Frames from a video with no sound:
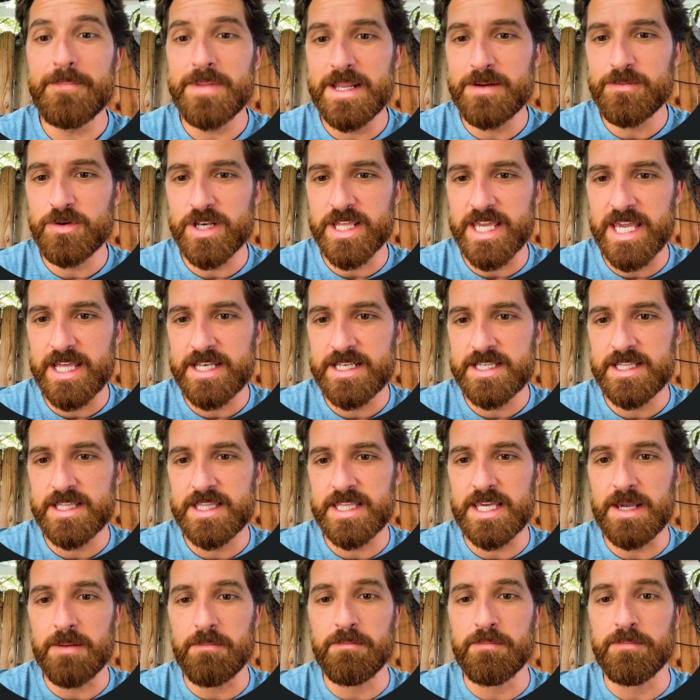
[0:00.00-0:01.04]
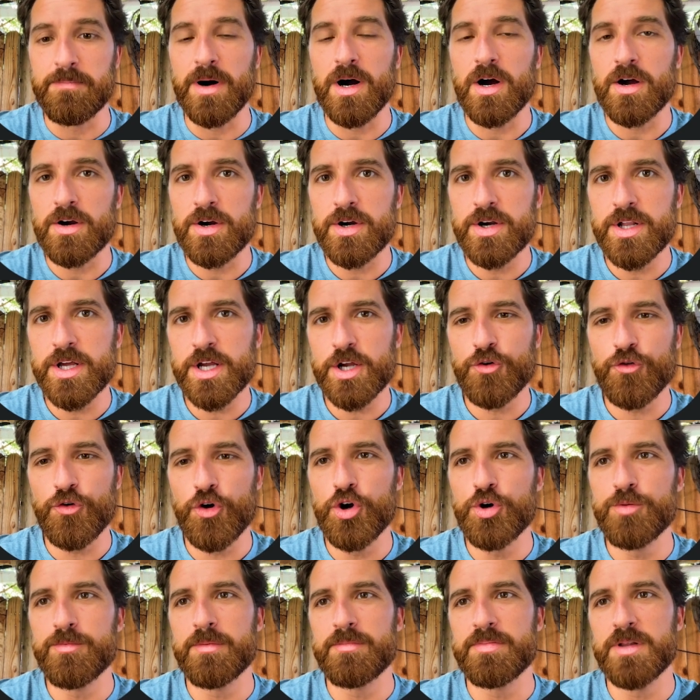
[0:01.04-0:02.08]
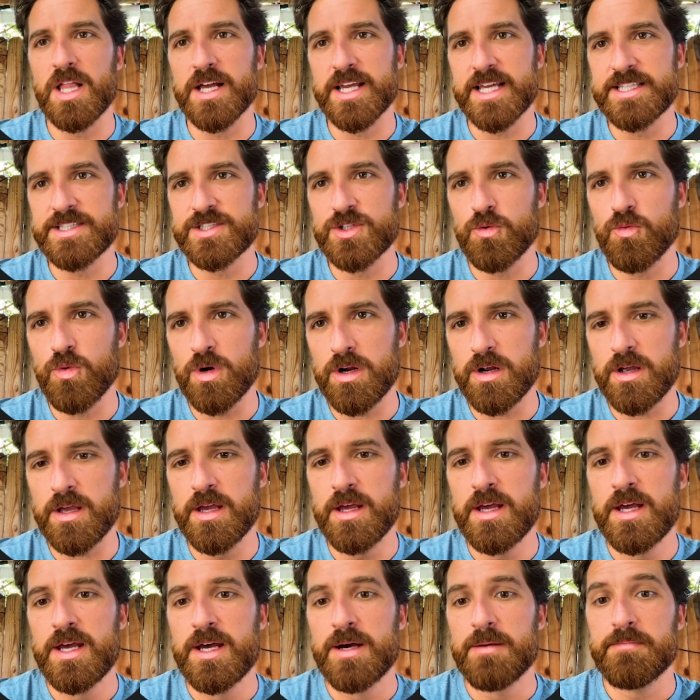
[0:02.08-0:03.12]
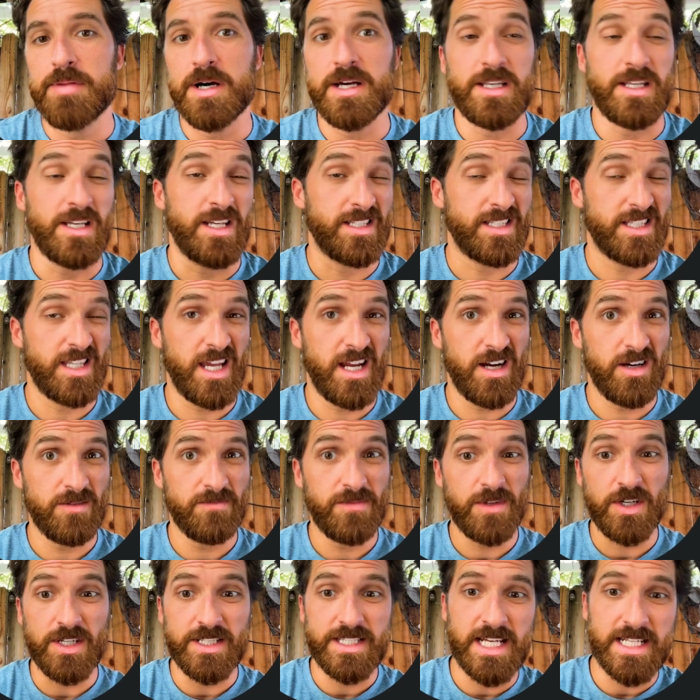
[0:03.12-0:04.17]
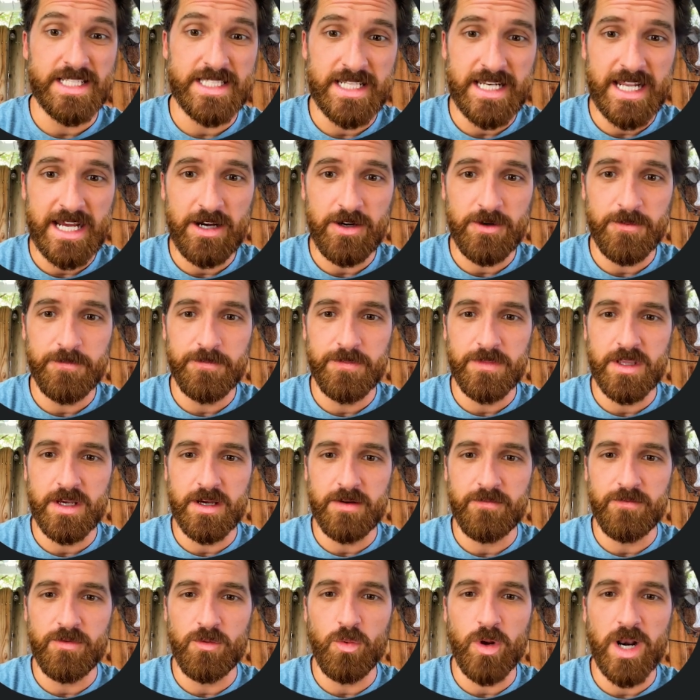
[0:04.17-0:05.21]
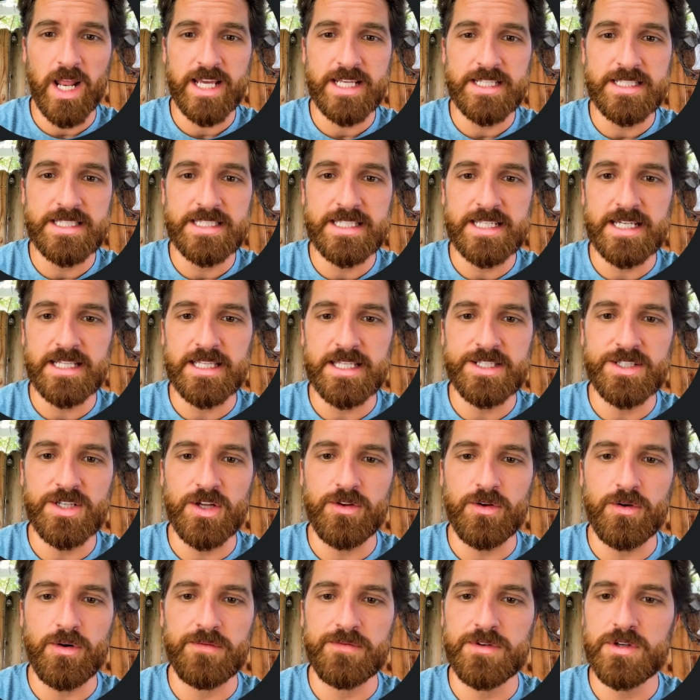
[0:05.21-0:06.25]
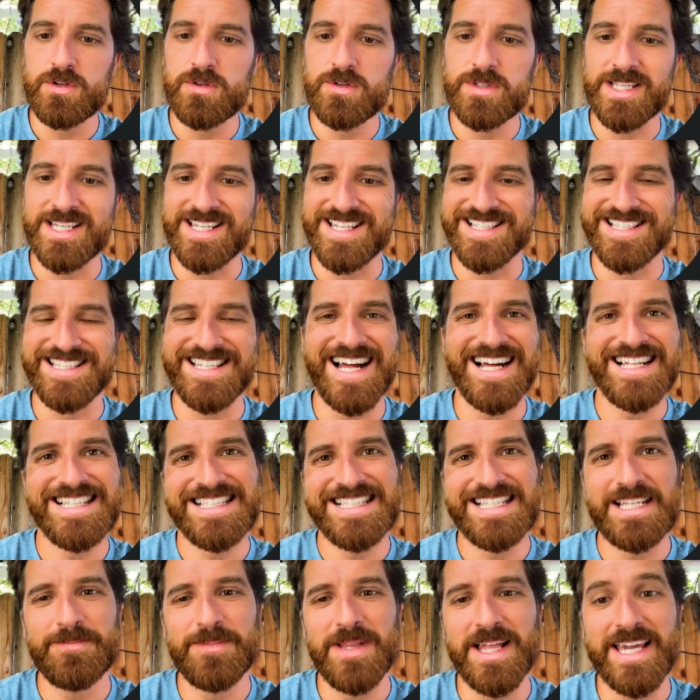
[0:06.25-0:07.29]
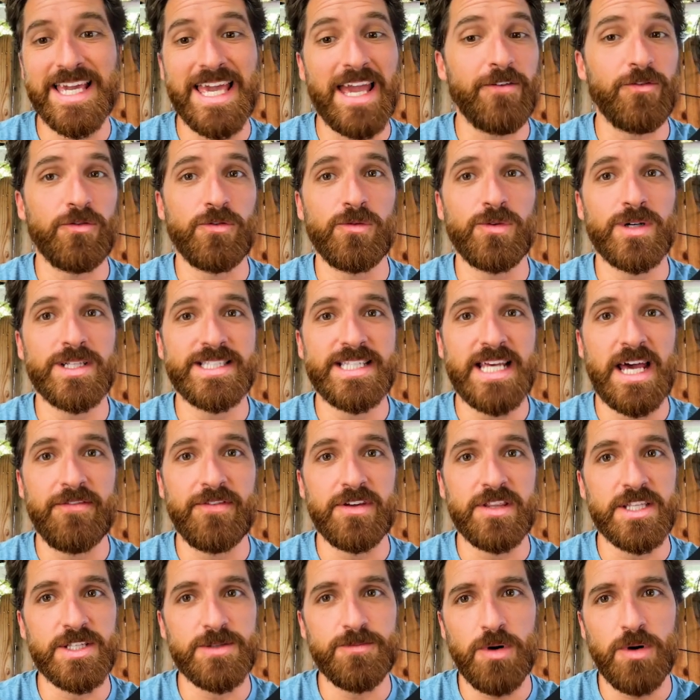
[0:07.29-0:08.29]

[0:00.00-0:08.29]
been able to get the Bard Chrome plugin to work, but it's there. You can test it out. From what I can see, at least on the reviews, it does not seem like everyone's having this